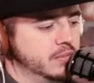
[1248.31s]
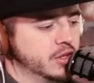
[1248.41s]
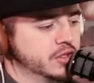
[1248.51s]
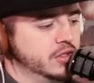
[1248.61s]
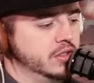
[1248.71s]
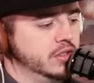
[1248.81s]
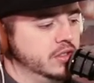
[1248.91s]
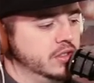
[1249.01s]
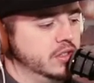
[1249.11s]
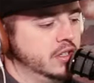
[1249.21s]
marshall
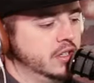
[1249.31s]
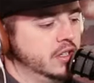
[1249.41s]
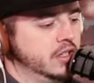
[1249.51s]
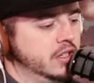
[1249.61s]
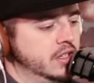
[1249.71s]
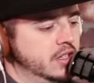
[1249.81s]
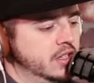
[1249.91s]
hostage